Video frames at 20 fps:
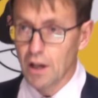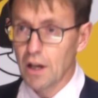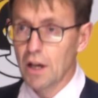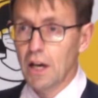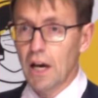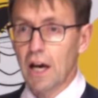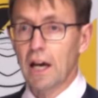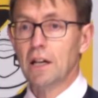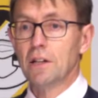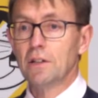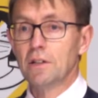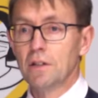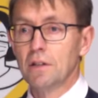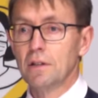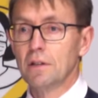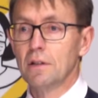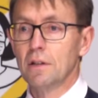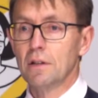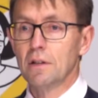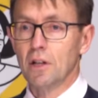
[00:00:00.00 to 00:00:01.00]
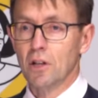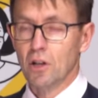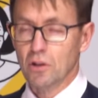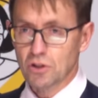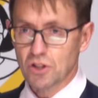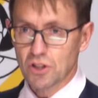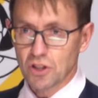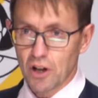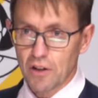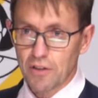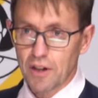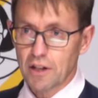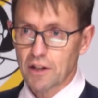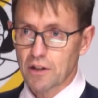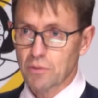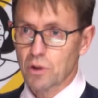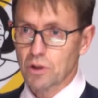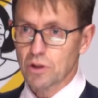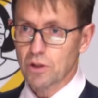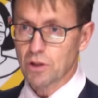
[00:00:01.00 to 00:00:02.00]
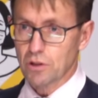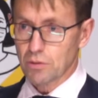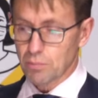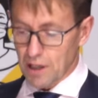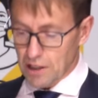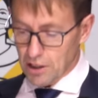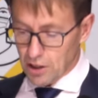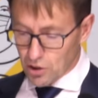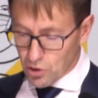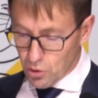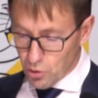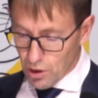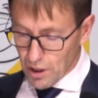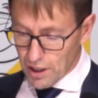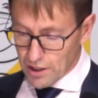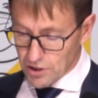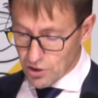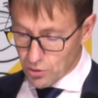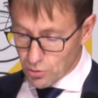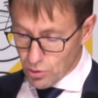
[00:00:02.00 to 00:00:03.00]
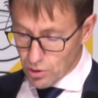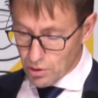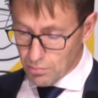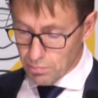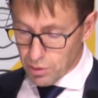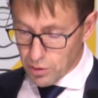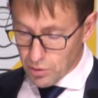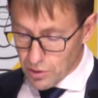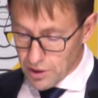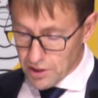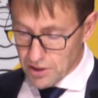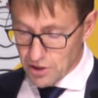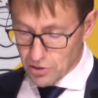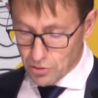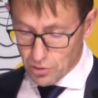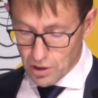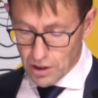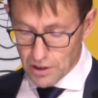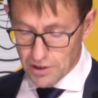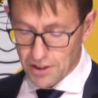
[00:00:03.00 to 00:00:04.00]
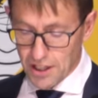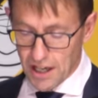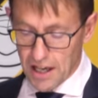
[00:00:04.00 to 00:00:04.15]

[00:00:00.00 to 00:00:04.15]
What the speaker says: And alongside that, I want to make a call out to all employers in Auckland to